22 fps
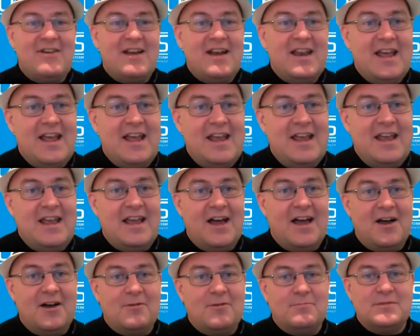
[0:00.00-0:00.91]
any
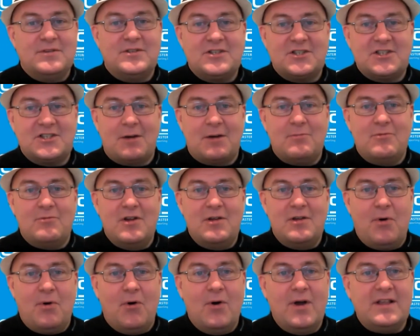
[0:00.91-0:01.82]

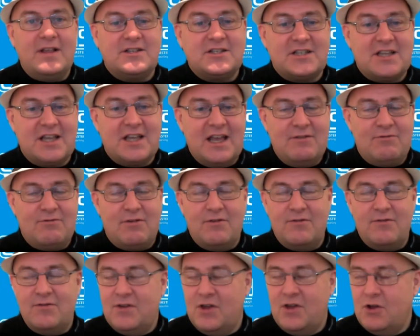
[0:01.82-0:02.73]
summary points that either
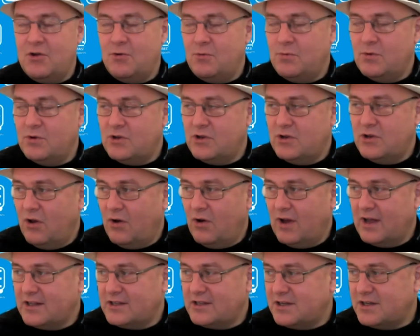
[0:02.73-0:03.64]
of you would
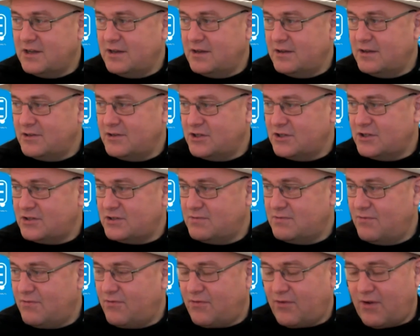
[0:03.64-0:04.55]
like to
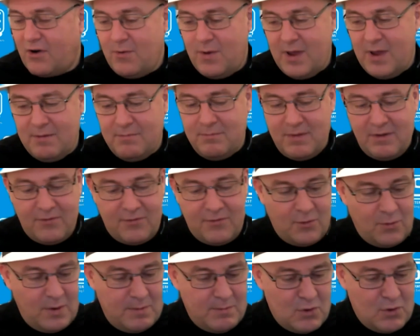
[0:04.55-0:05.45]
just throw in
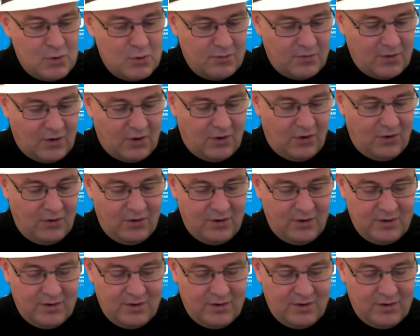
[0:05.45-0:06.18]
before we move on?